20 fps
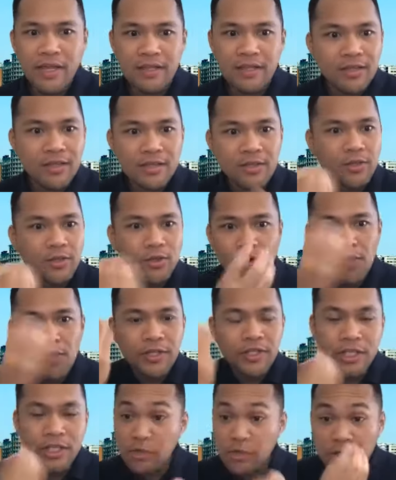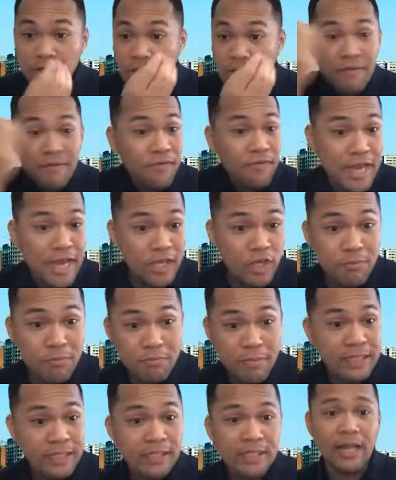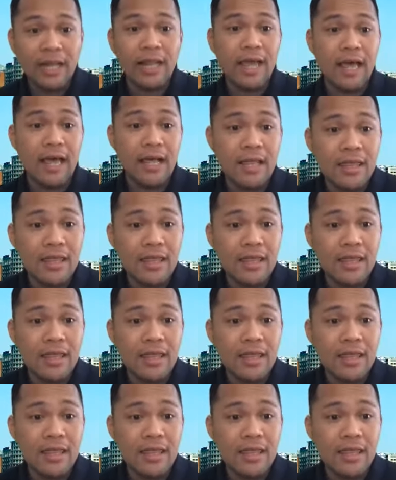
it destroys it could affect your mental health